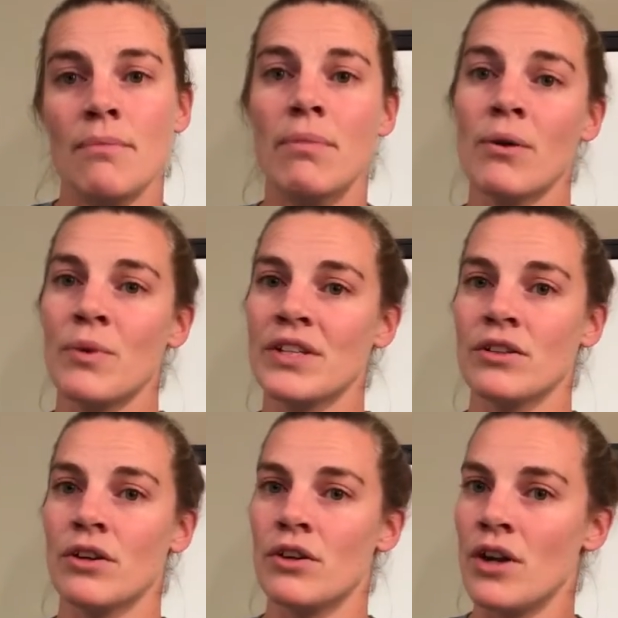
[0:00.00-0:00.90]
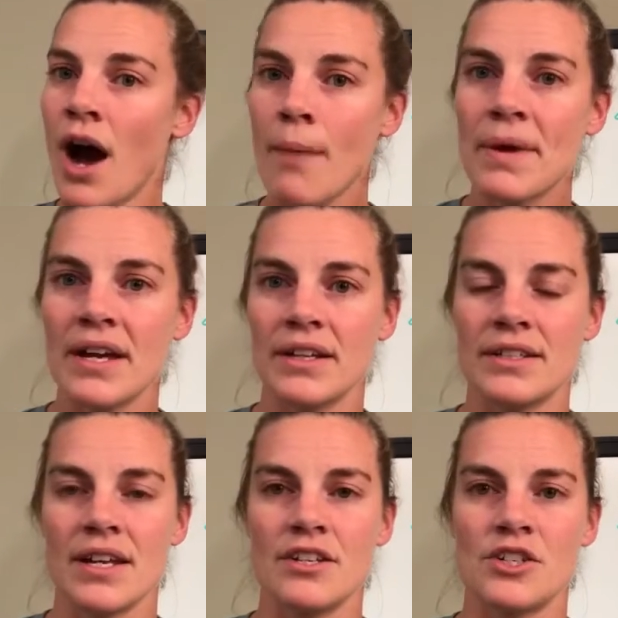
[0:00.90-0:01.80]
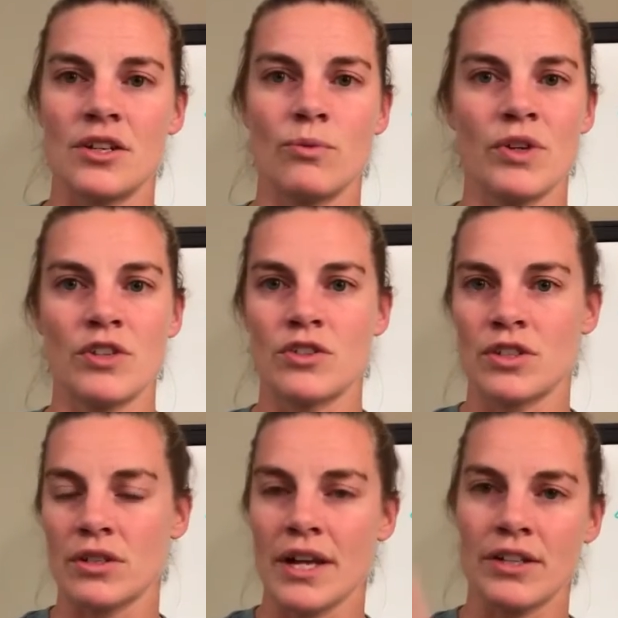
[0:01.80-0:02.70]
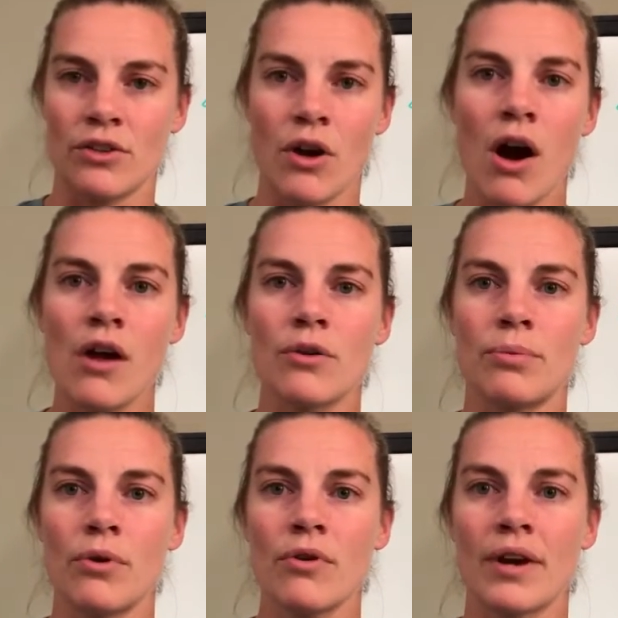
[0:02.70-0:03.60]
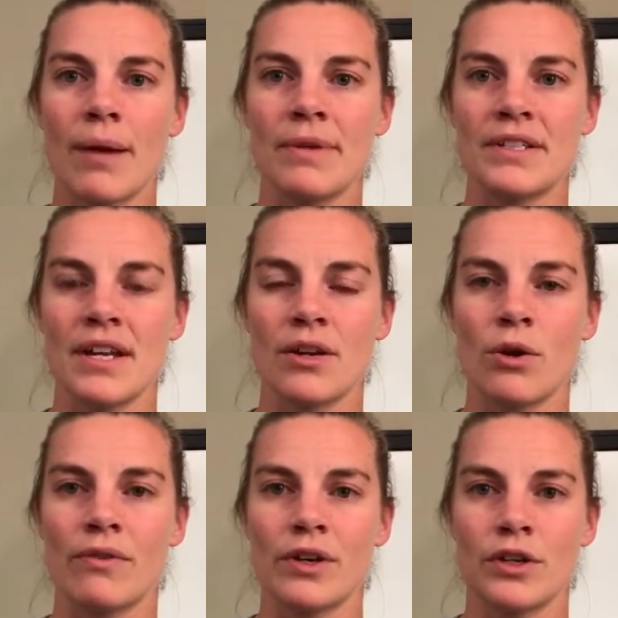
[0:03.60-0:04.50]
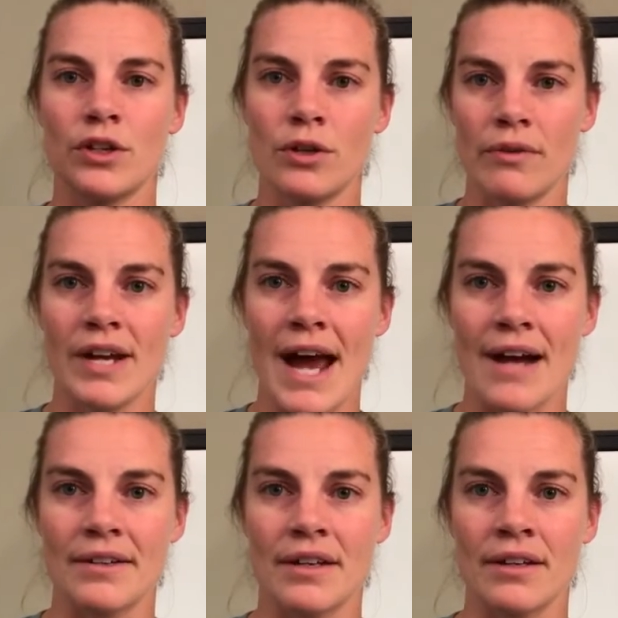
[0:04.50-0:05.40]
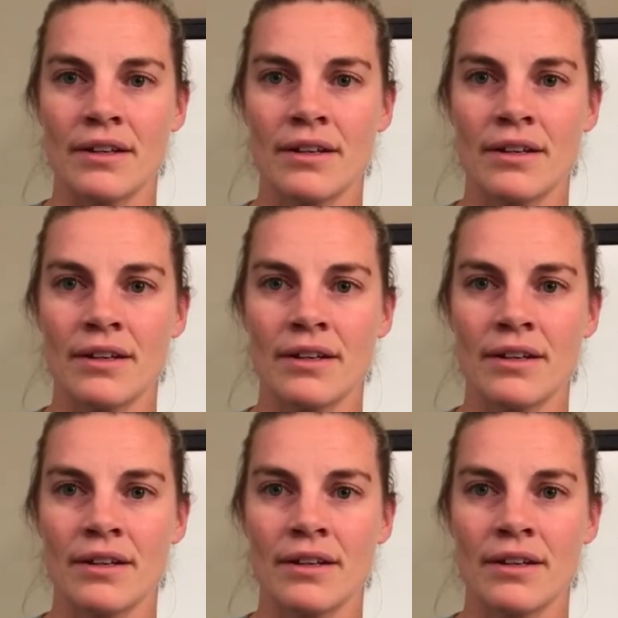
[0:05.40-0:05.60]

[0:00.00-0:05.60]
But when you're not paying attention, when you're just letting your auto programming take over, you're reacting.